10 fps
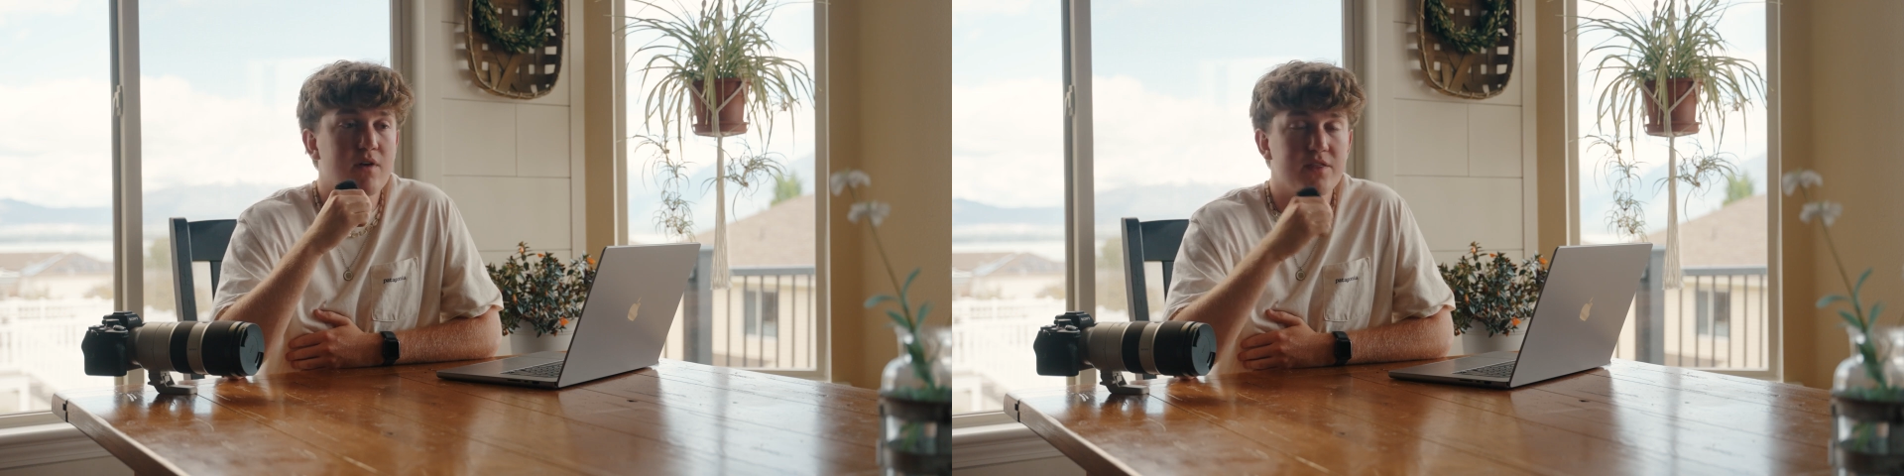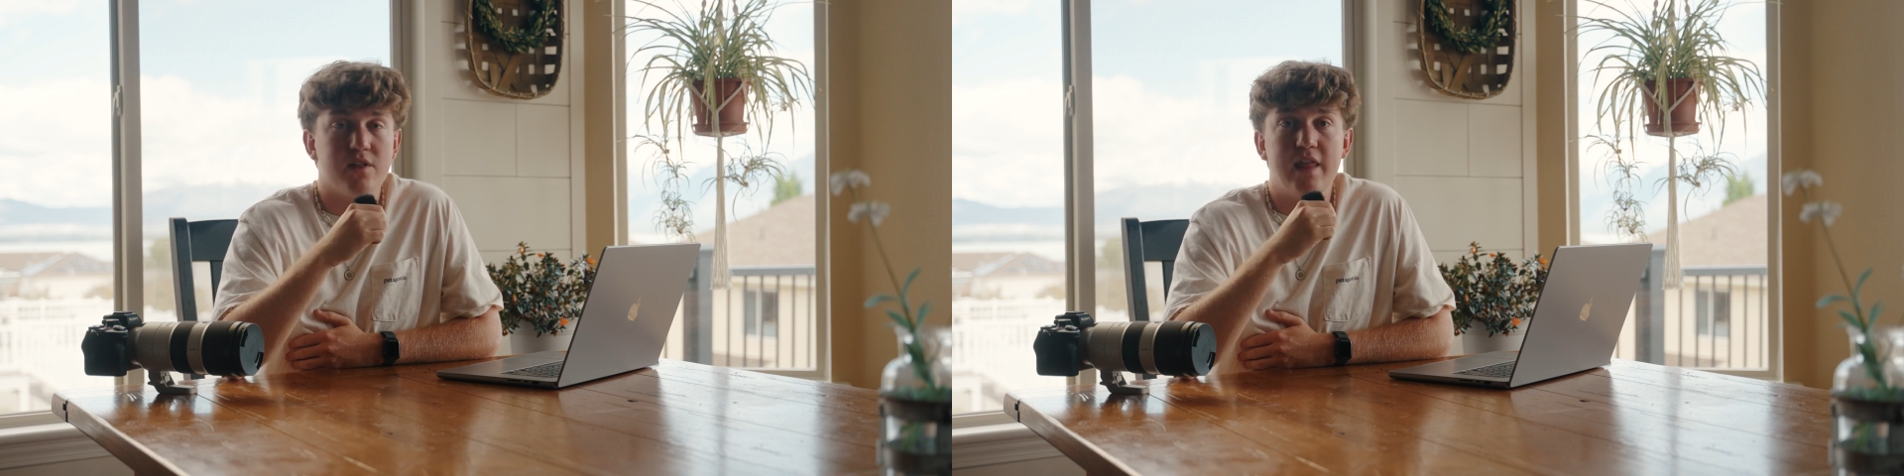
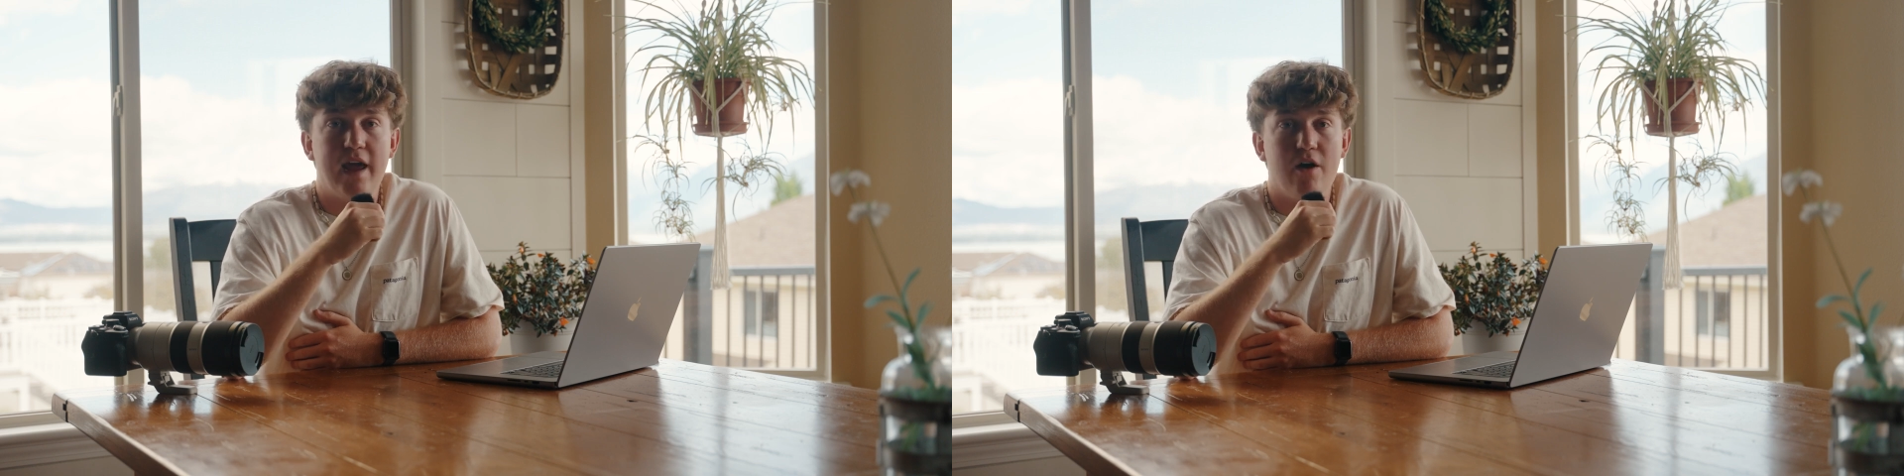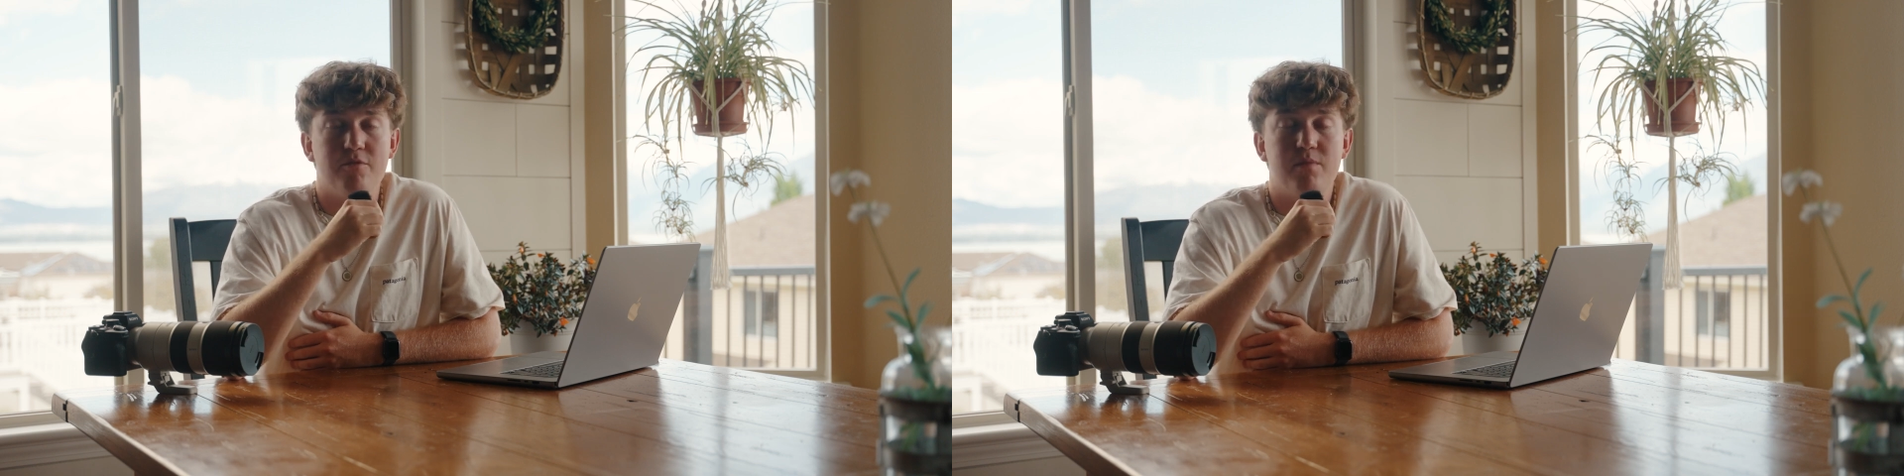got the
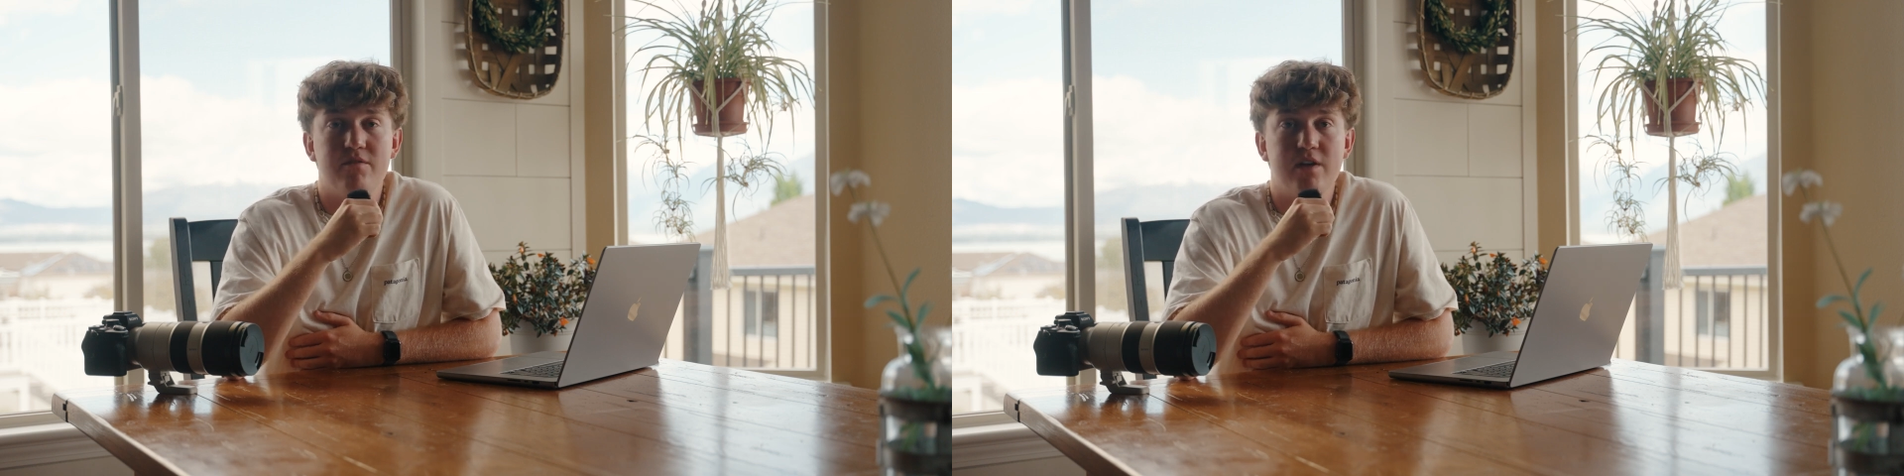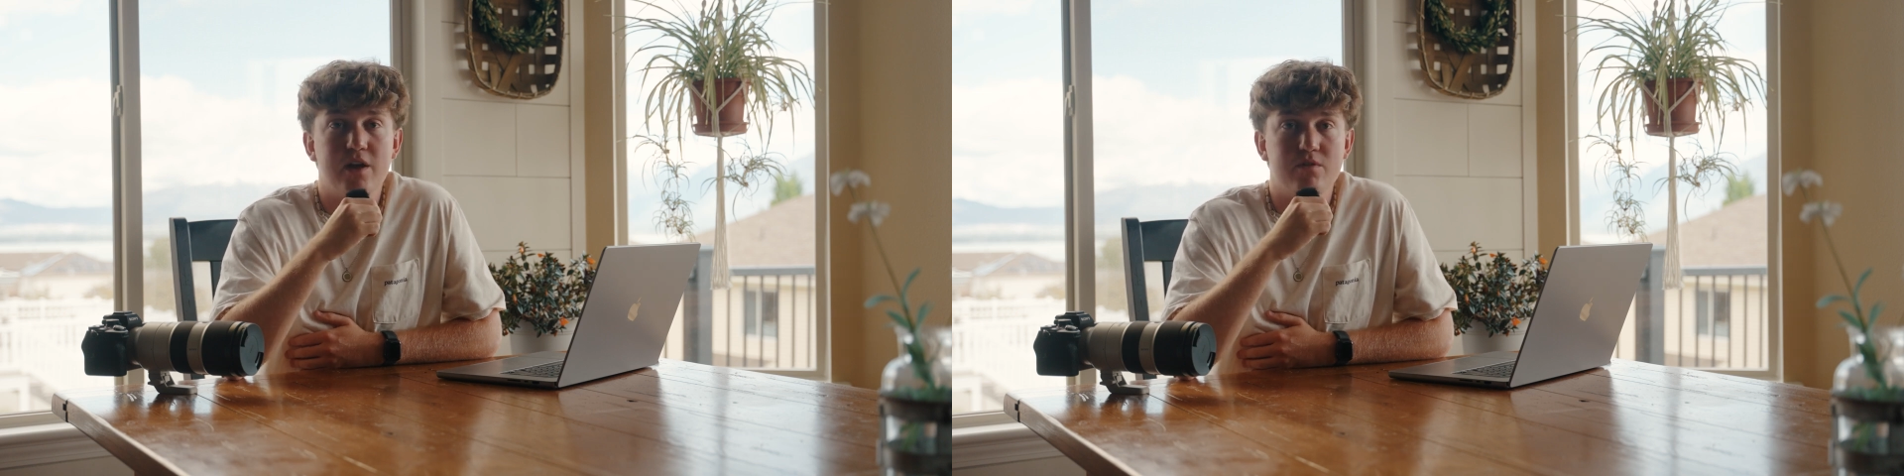layout of my
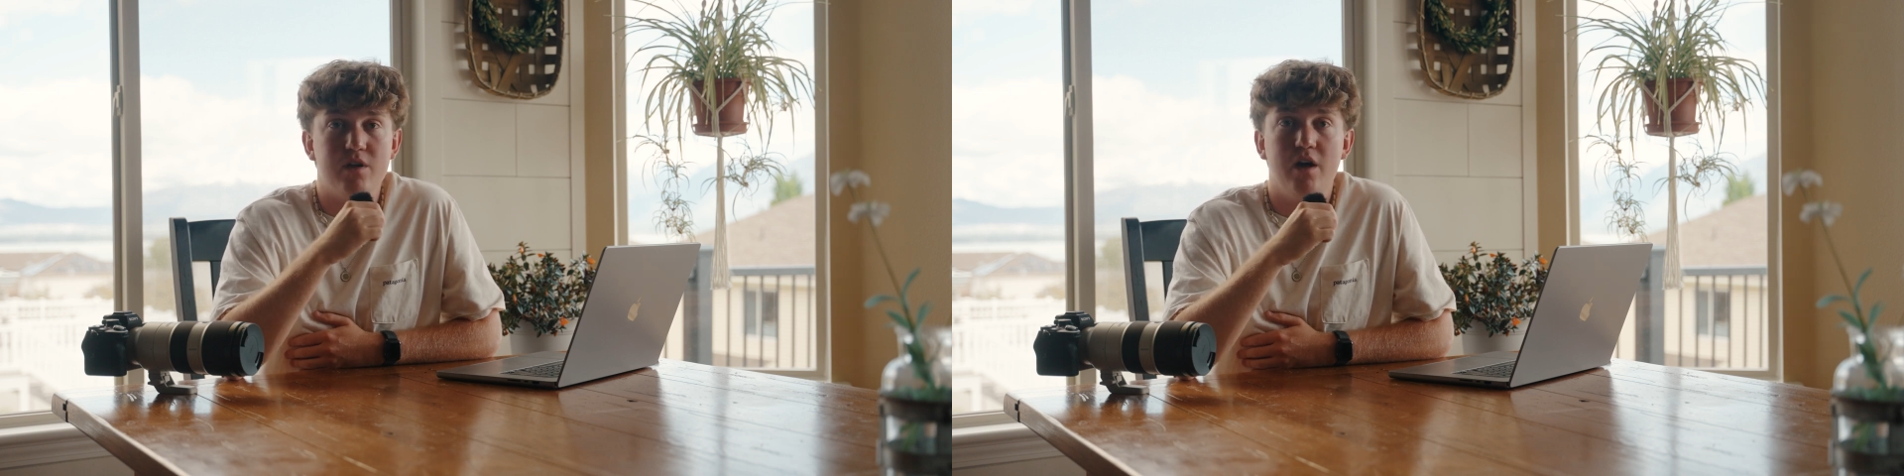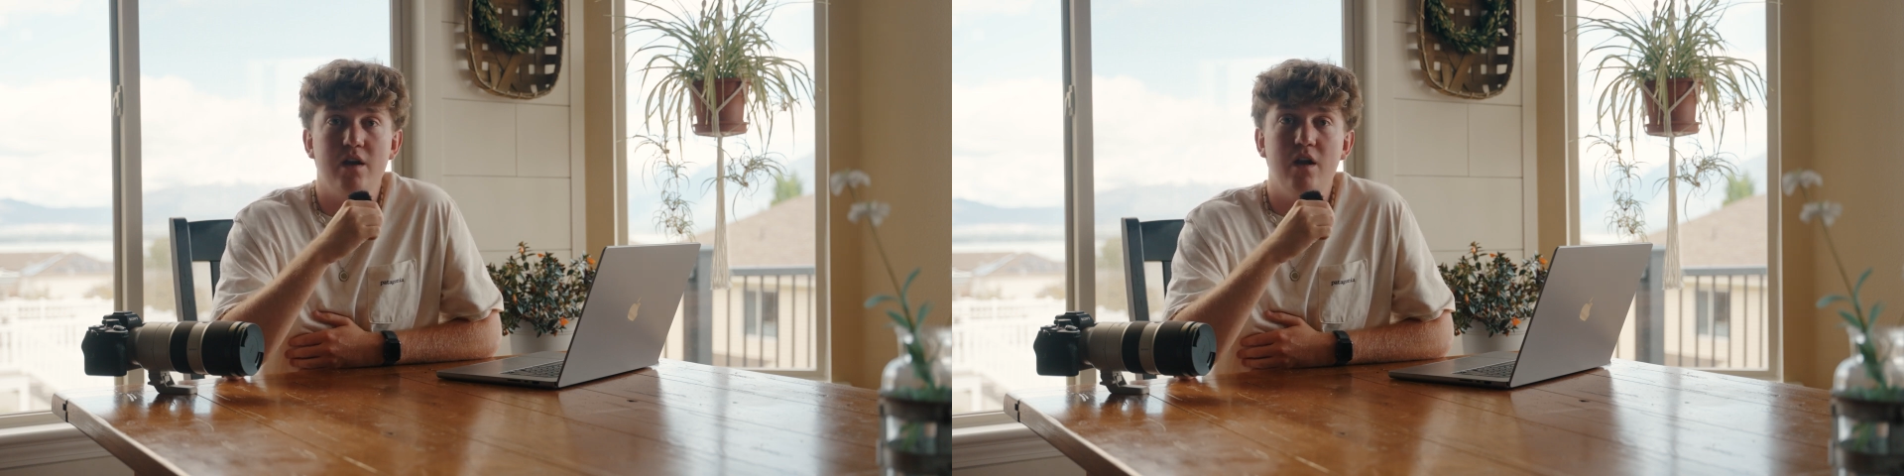video
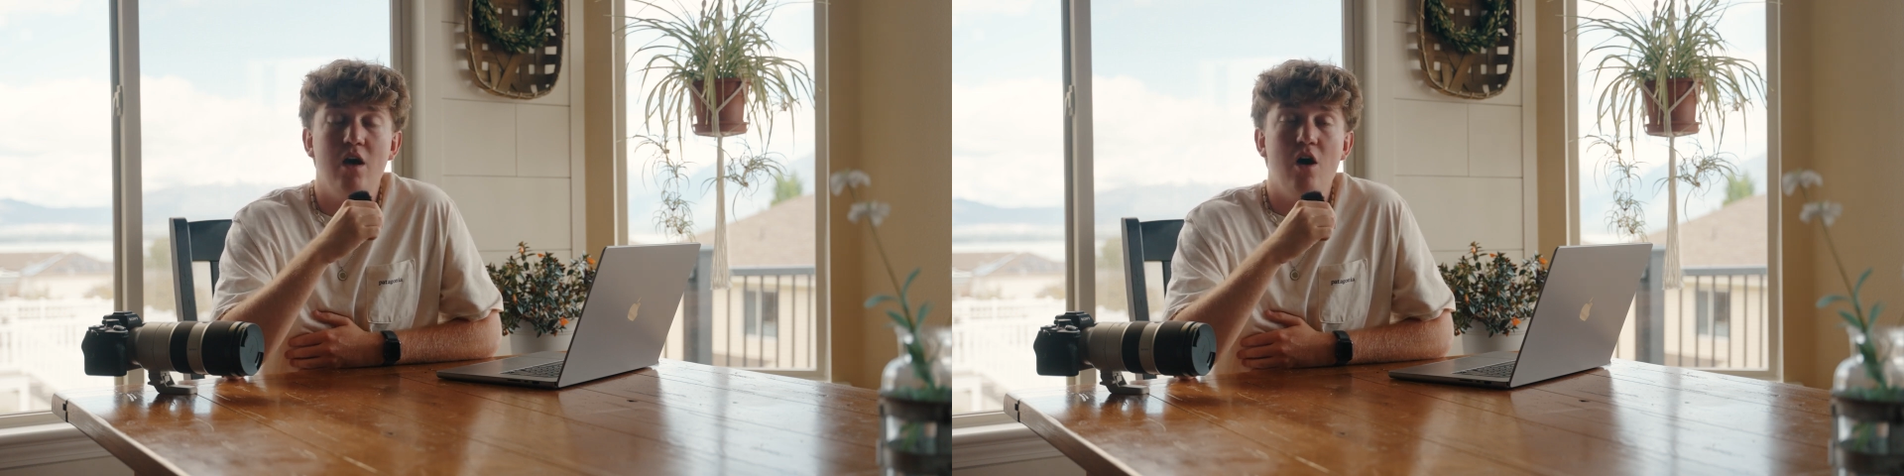done,